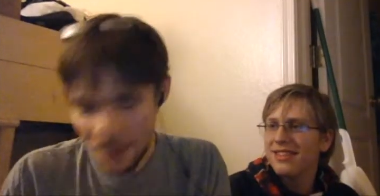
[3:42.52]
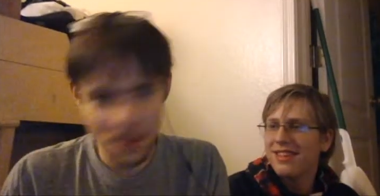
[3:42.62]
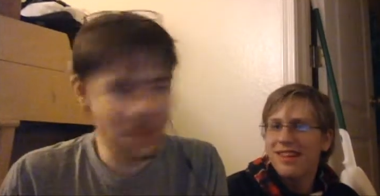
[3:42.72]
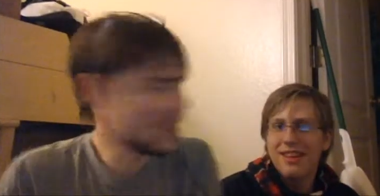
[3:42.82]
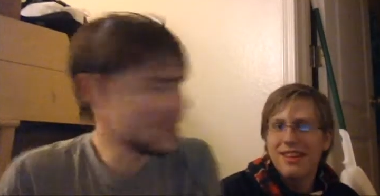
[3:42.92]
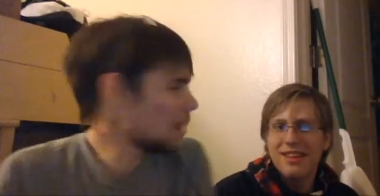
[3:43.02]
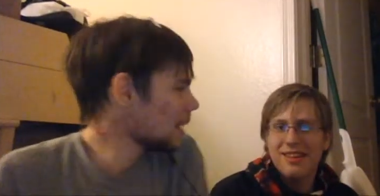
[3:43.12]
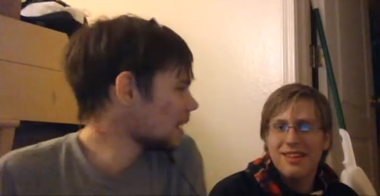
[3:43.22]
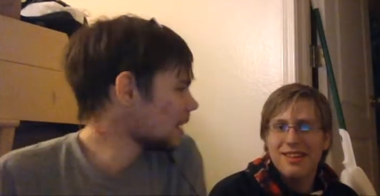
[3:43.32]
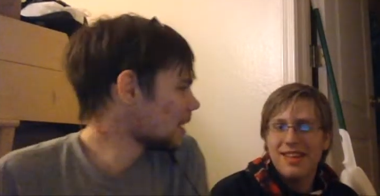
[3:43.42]

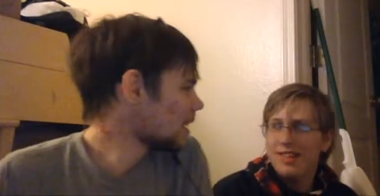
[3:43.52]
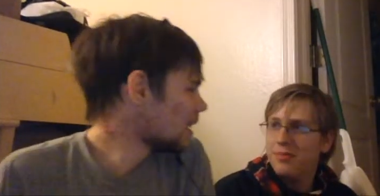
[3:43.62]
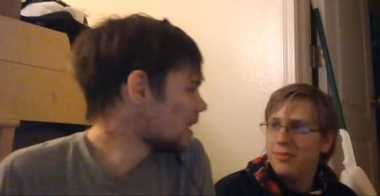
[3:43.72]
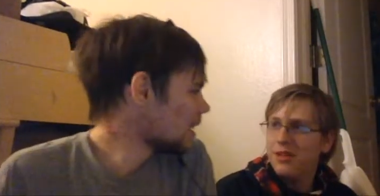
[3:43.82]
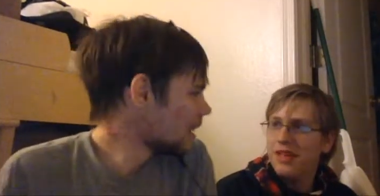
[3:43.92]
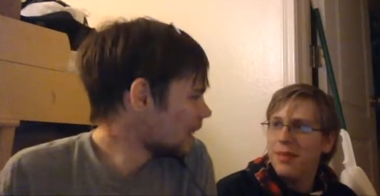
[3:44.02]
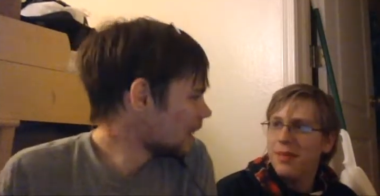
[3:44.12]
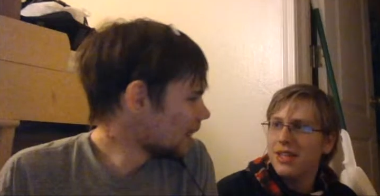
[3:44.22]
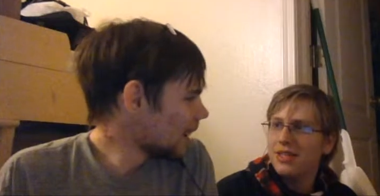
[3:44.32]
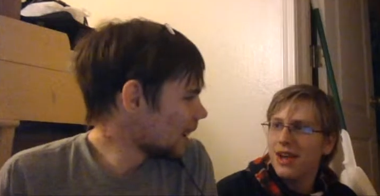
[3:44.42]
Speaker 1: Birdemic? Yes,
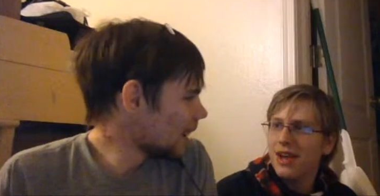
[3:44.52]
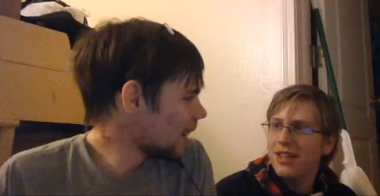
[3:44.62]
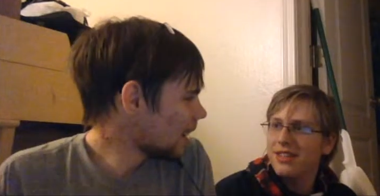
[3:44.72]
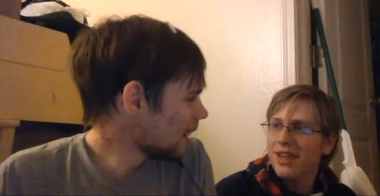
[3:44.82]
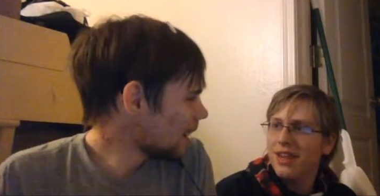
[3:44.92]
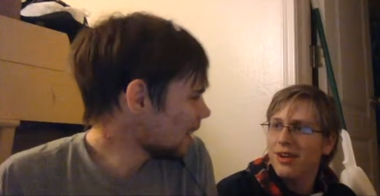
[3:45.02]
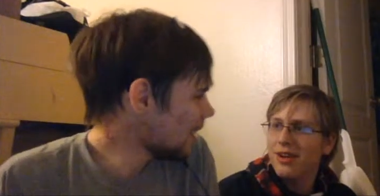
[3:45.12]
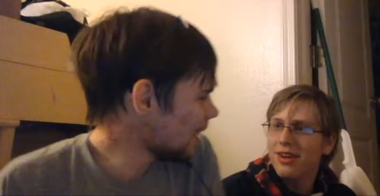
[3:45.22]
Birdemic, Shock and Terror.